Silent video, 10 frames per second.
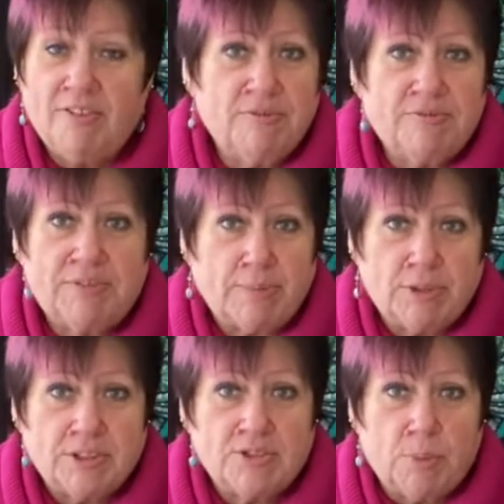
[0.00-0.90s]

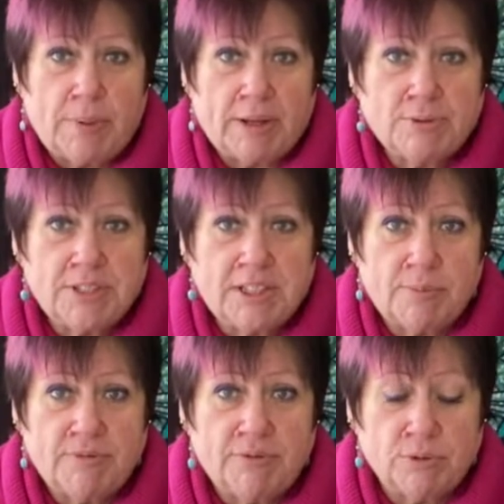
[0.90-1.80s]
Fabulous, not backwards in
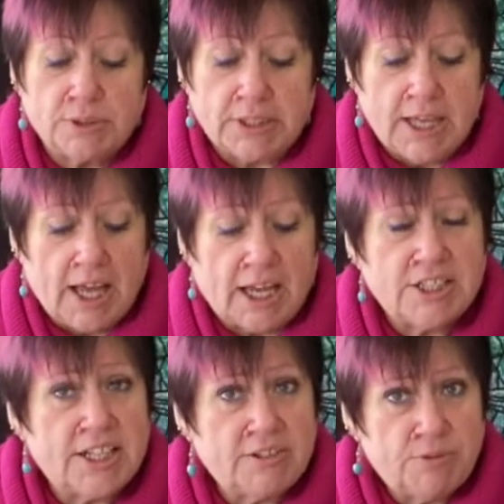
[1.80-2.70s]
coming forwards. And
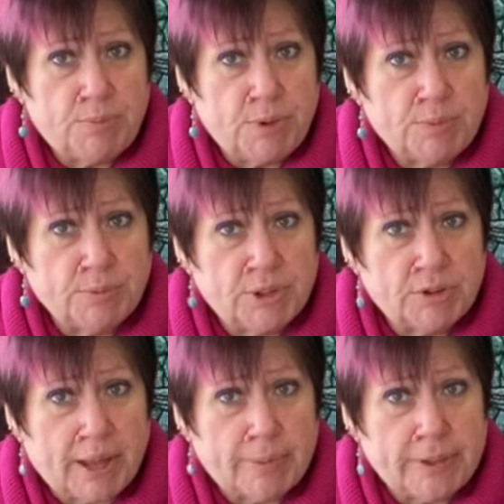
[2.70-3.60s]
she had a real problem with log
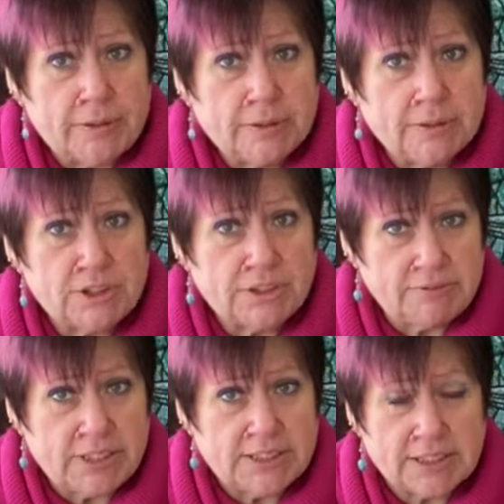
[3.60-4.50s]
cabin. She
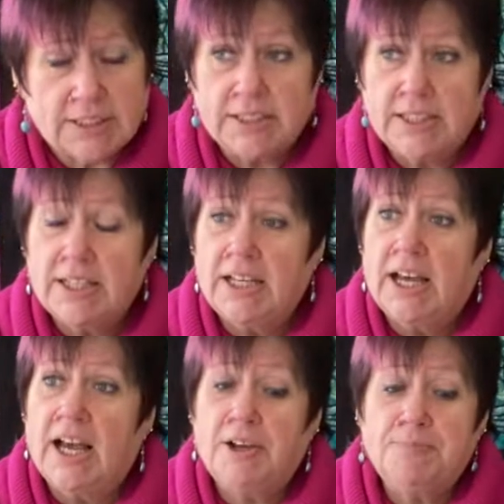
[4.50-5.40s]
really did.
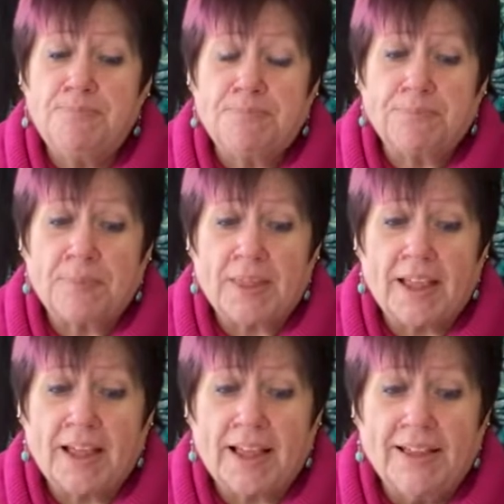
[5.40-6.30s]
And
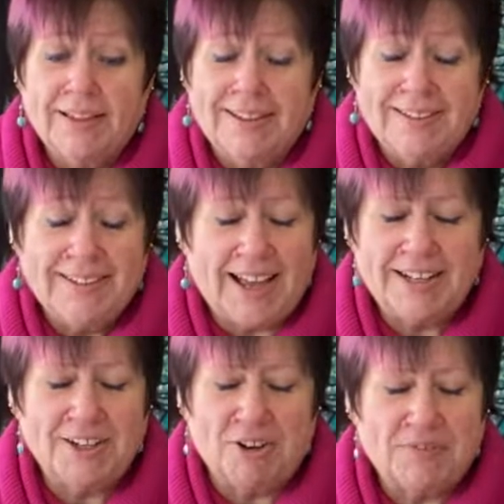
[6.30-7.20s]

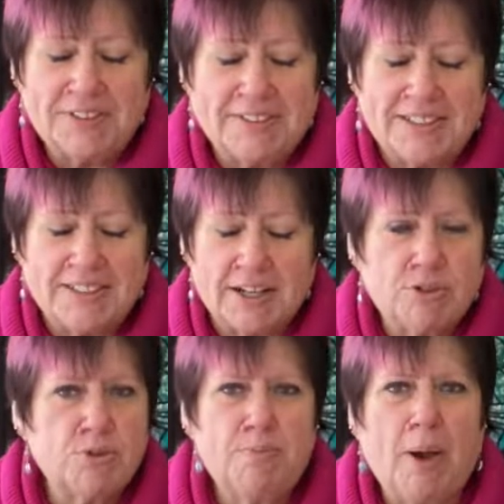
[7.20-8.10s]
a lot of other things. Like
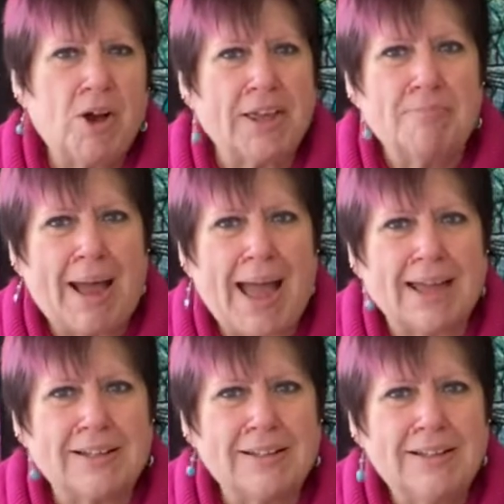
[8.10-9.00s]
she was barking
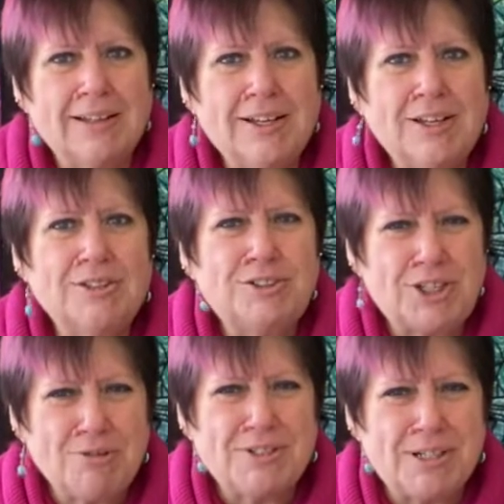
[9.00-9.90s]
mad.
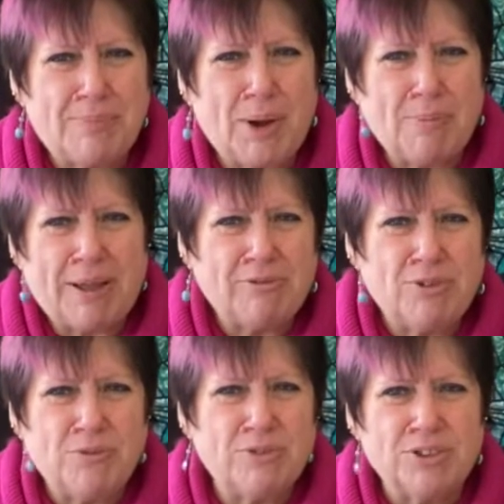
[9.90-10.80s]
Totally, but about
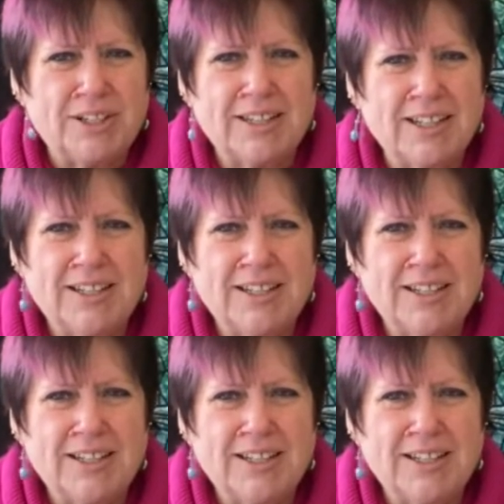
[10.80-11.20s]
4 foot nothing.